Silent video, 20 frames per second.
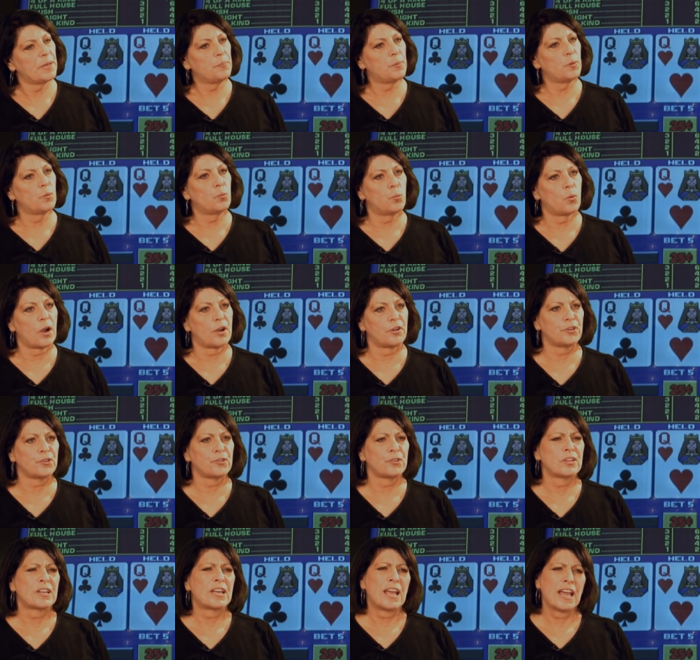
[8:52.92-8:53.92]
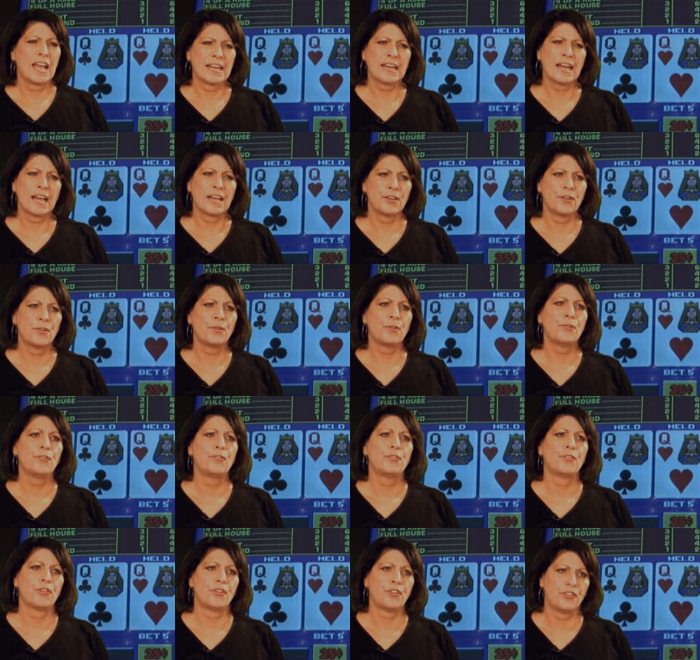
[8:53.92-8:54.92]
people wonder can I
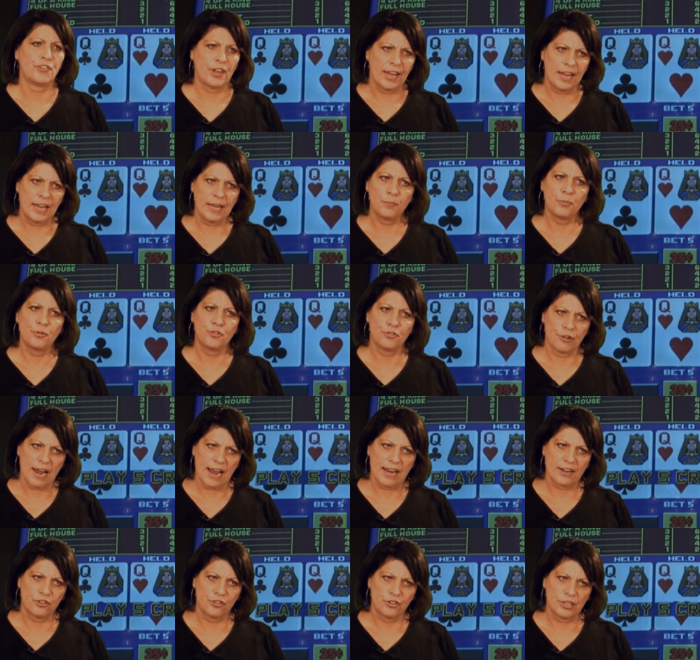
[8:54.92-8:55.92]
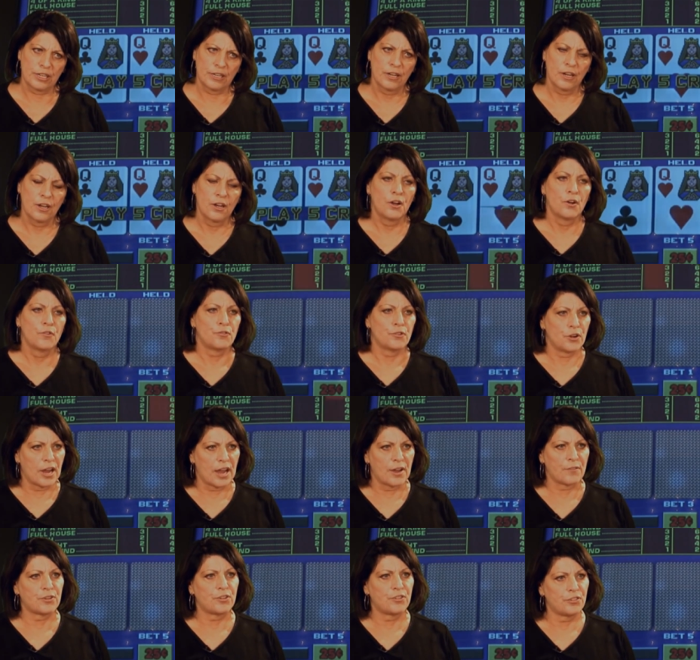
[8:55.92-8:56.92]
use the same strategy for
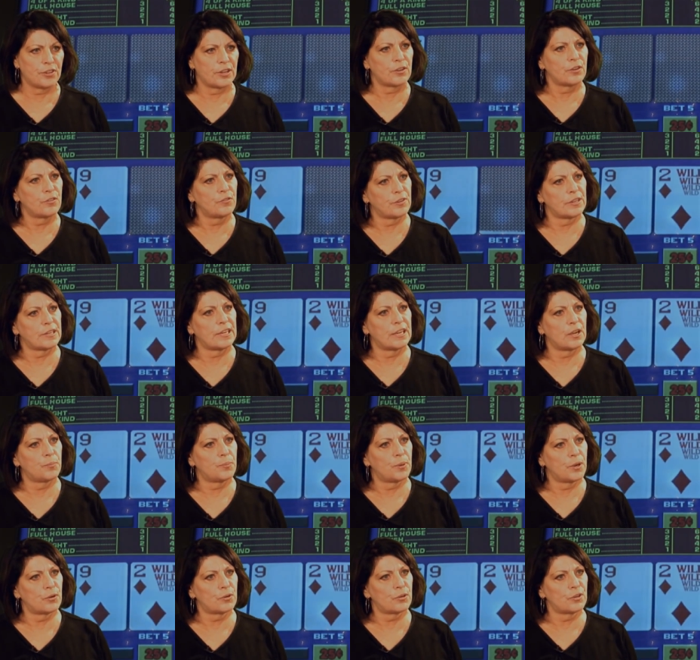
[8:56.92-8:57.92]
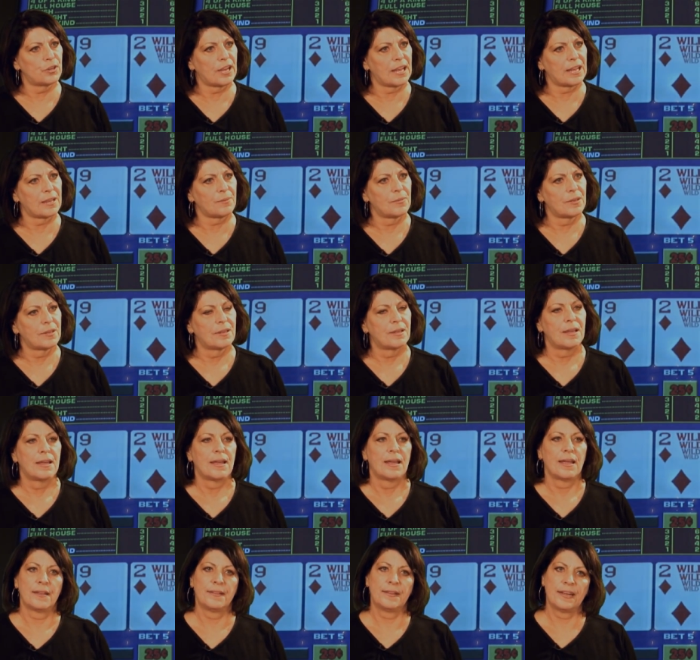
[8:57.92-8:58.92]
every single video poker game?
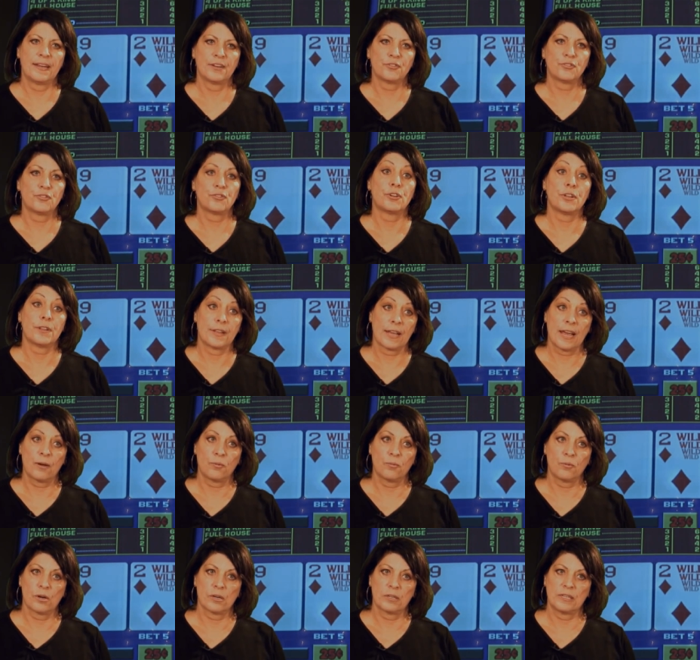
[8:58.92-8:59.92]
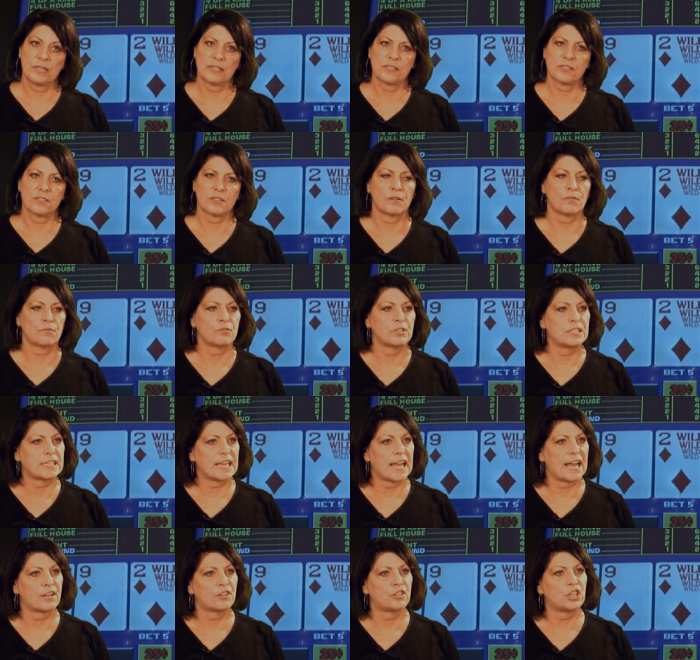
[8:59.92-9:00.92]
And the answer to that one is a
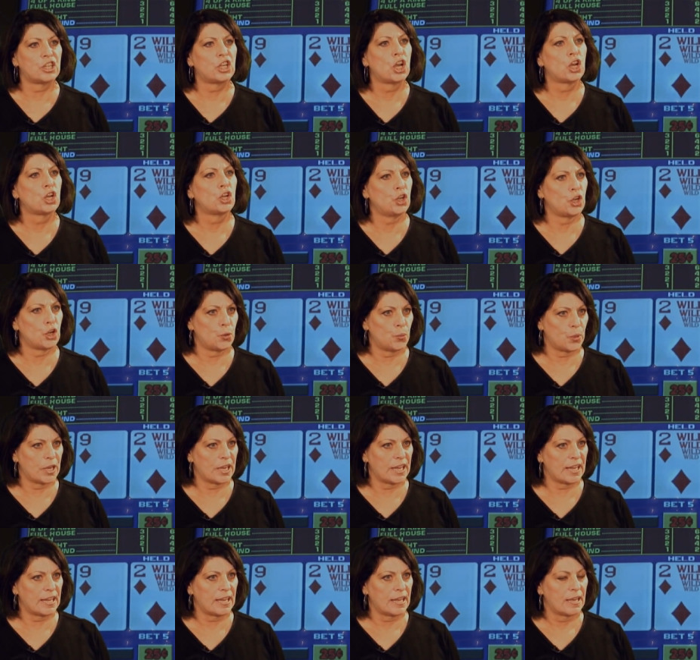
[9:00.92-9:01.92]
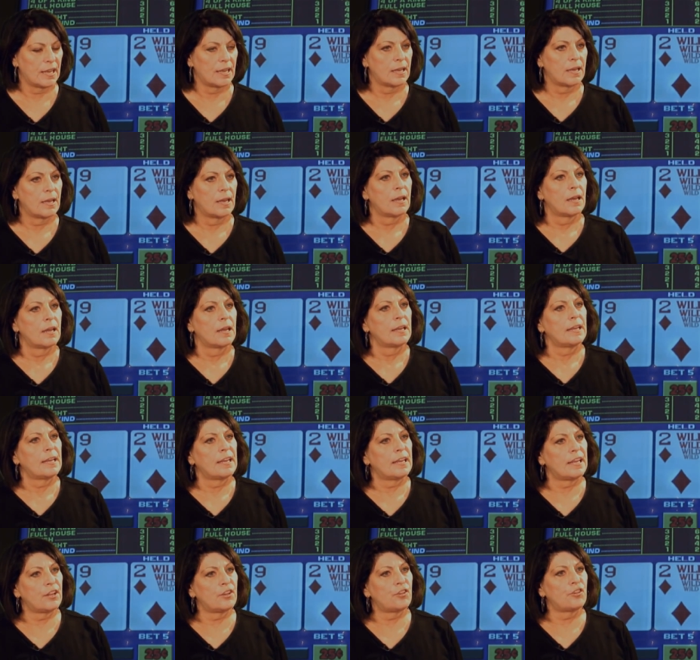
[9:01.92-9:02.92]
resounding no way.
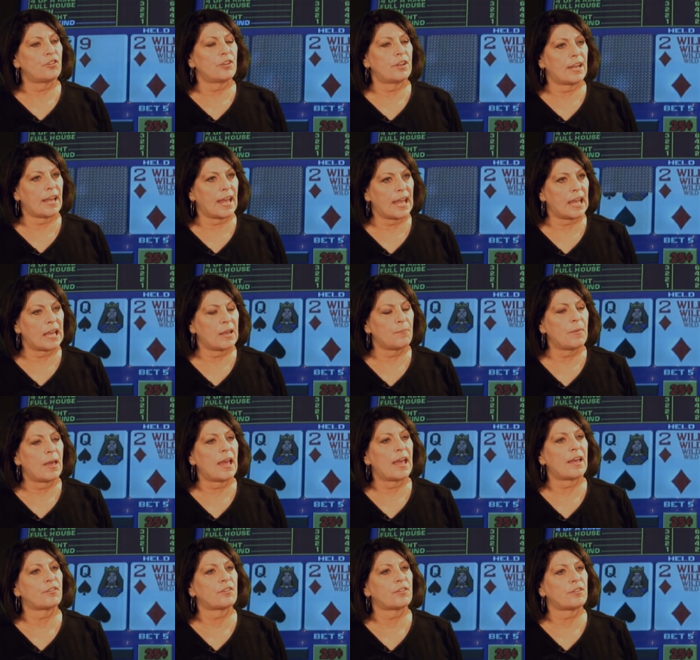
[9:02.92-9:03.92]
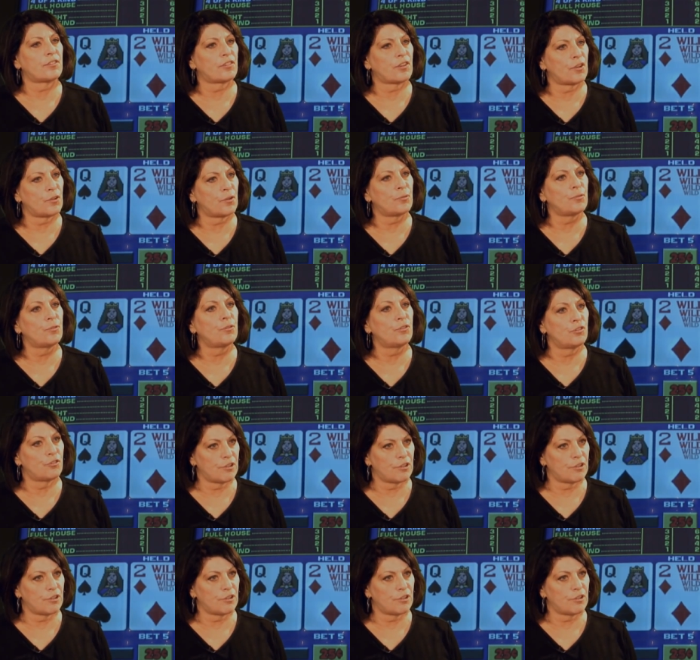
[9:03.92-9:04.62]
Each game has its own